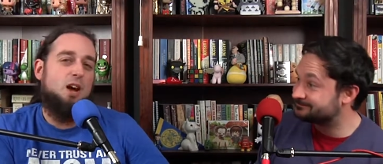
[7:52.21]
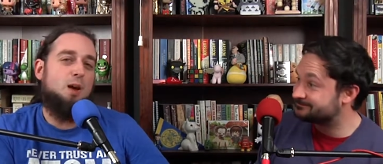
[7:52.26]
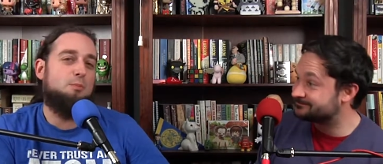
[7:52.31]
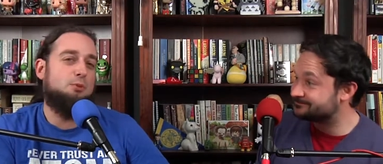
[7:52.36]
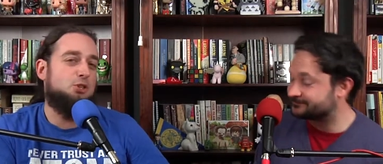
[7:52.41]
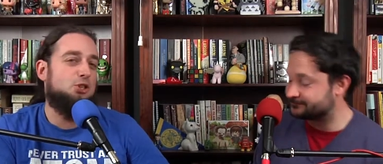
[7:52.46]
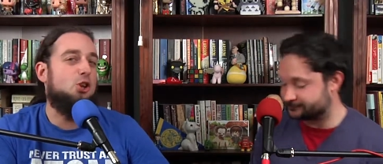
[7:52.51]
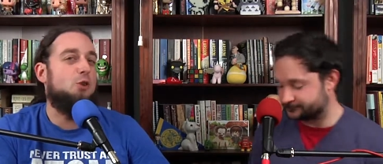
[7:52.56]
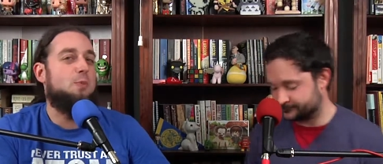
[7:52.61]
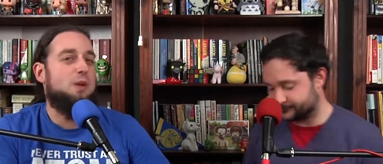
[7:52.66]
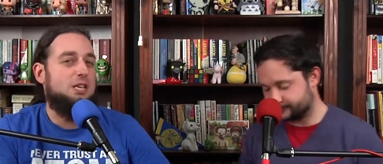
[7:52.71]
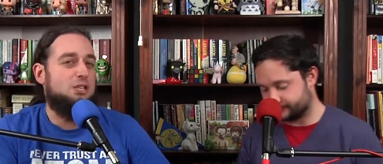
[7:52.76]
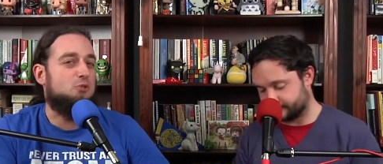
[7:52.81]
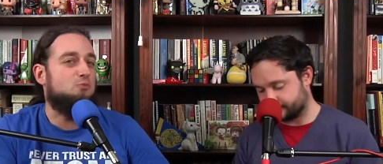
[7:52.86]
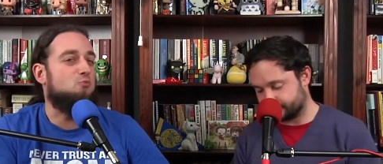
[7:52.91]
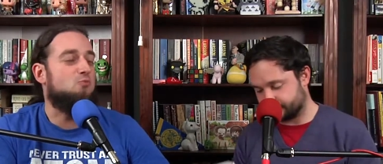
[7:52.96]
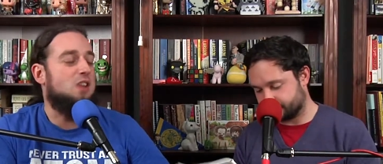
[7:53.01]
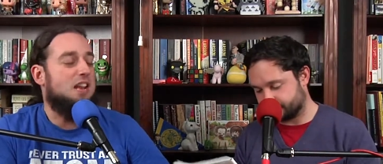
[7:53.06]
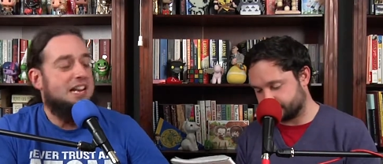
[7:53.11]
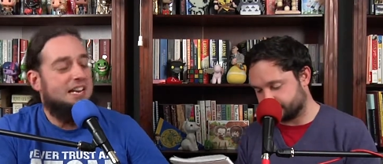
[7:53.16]
Speaker 1: I'm assuming it's
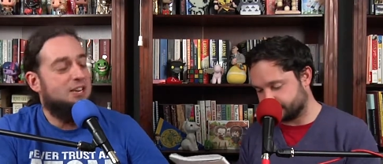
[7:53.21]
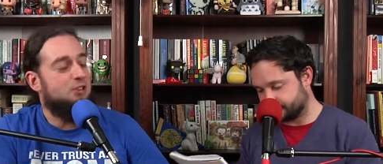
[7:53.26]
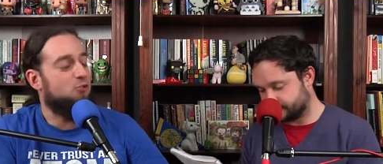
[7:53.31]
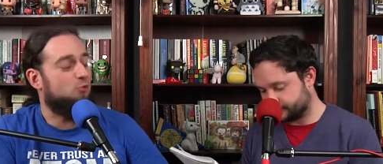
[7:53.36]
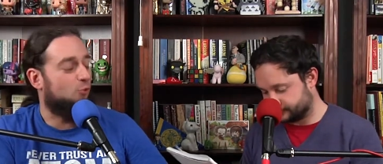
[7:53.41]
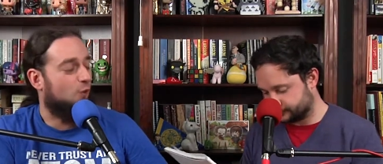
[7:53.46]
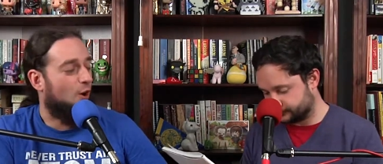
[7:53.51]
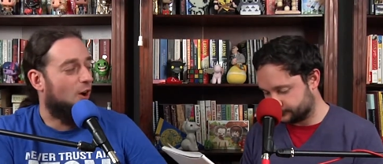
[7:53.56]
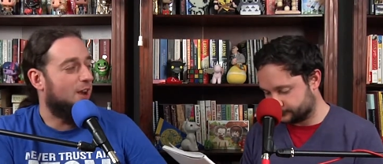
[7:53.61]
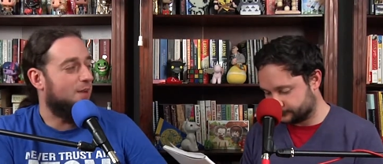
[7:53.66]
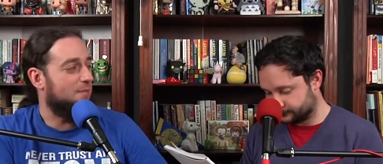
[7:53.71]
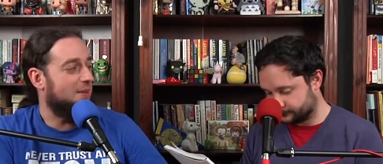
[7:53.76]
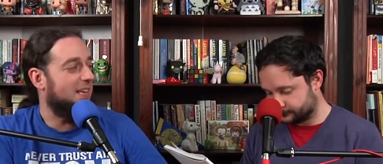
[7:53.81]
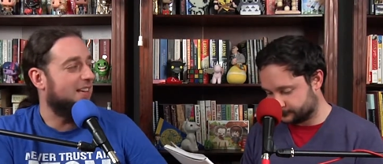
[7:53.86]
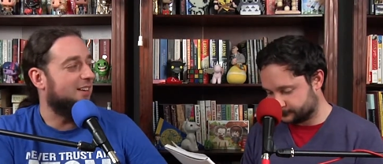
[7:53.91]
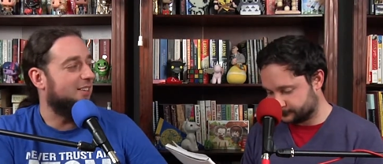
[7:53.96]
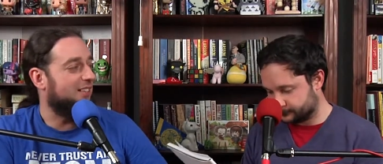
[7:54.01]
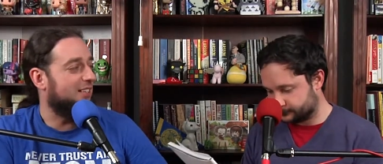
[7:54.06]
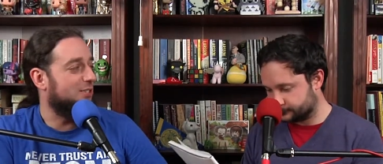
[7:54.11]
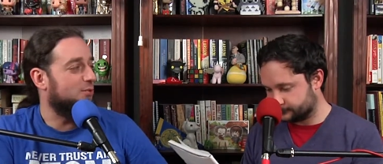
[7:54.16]
a really dry
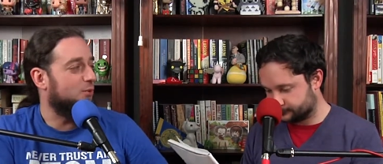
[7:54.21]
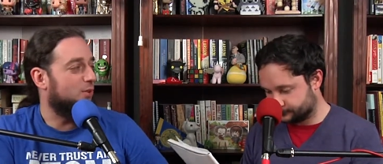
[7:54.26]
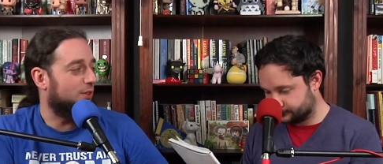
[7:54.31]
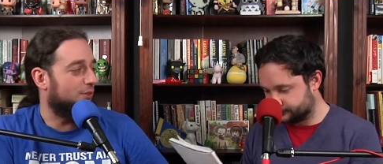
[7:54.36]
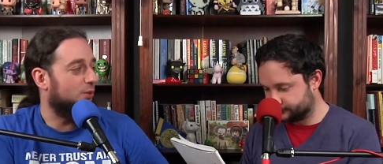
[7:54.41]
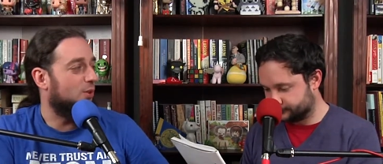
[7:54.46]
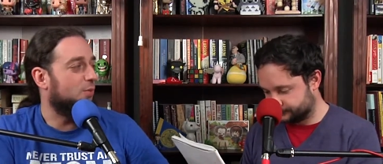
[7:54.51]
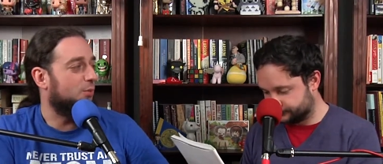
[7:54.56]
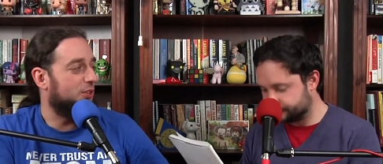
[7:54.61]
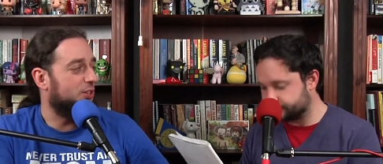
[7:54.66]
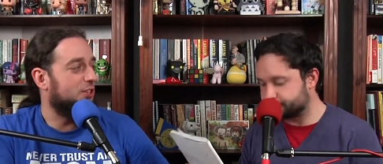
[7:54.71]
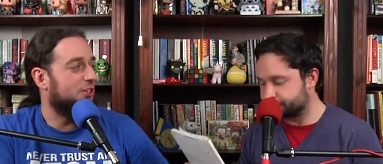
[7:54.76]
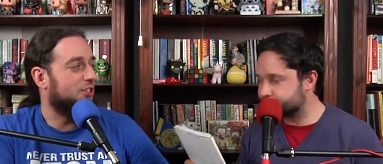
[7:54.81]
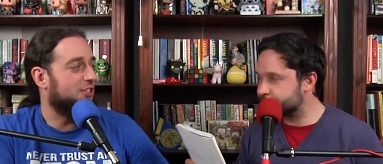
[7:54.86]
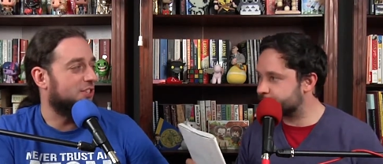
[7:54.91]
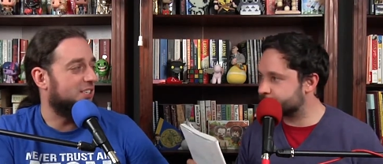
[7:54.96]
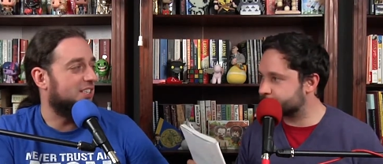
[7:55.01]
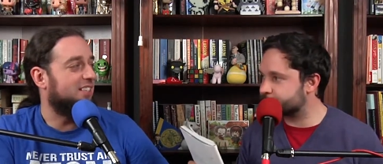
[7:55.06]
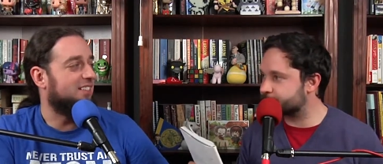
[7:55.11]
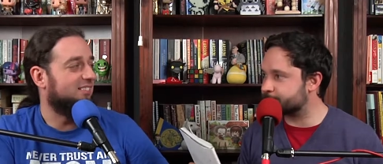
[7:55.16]
beer. That's why they've gone with the
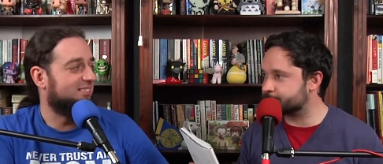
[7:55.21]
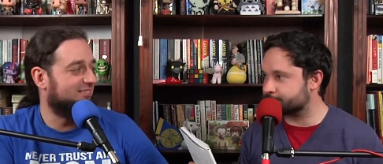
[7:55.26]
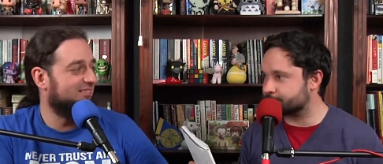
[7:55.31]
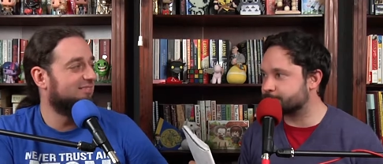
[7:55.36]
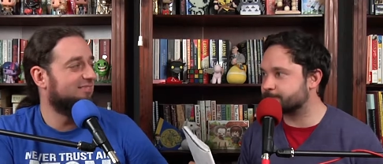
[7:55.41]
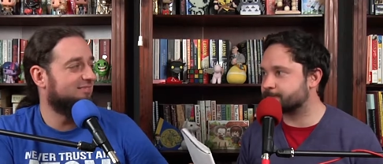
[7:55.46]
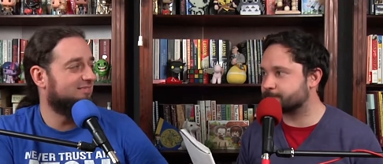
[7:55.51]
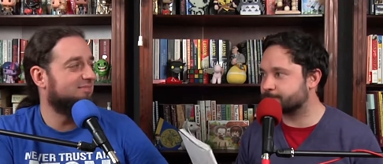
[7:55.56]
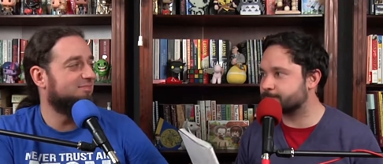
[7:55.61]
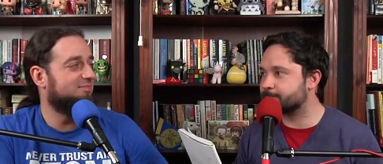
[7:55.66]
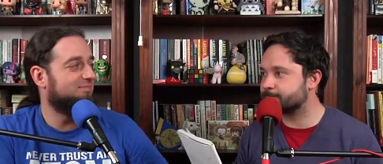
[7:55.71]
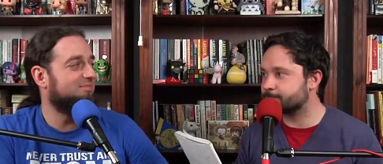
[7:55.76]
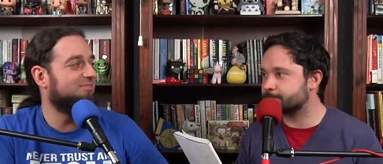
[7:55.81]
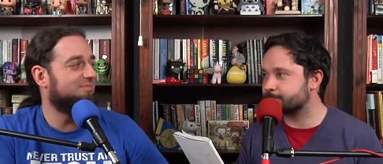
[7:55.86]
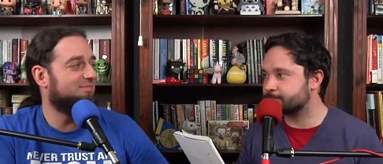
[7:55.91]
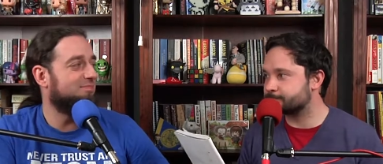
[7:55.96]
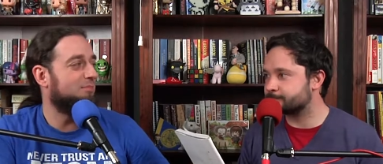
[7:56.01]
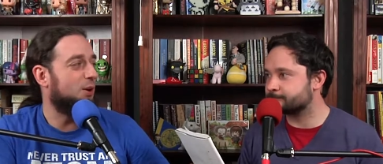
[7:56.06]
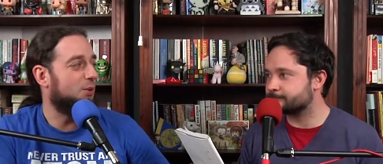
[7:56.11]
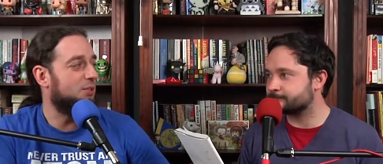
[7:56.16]
dusty
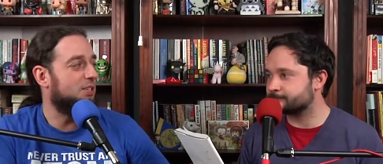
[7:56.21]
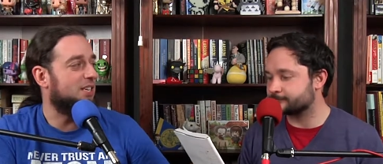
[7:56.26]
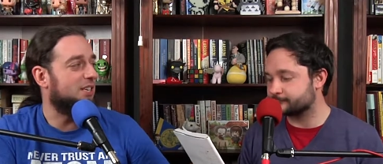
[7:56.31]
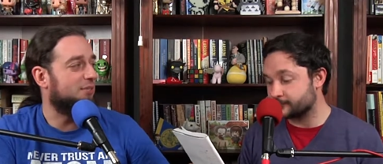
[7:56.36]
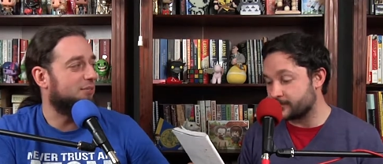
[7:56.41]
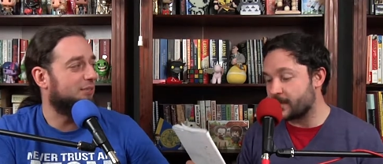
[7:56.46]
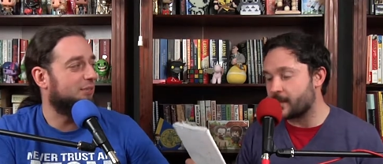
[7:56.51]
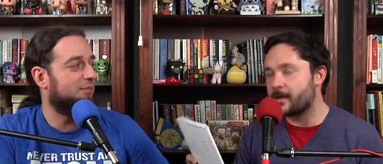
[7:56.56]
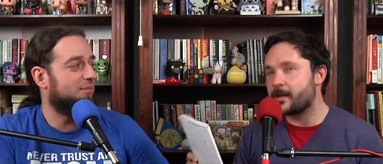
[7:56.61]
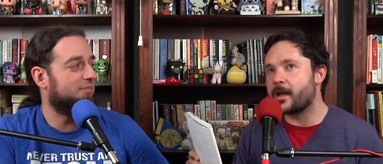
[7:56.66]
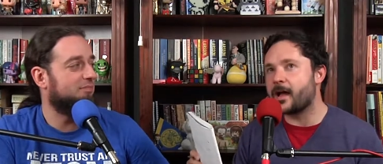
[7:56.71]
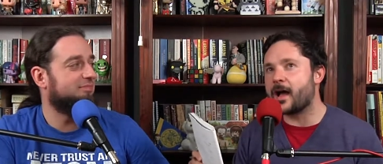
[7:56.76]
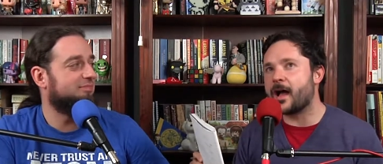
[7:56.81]
motif.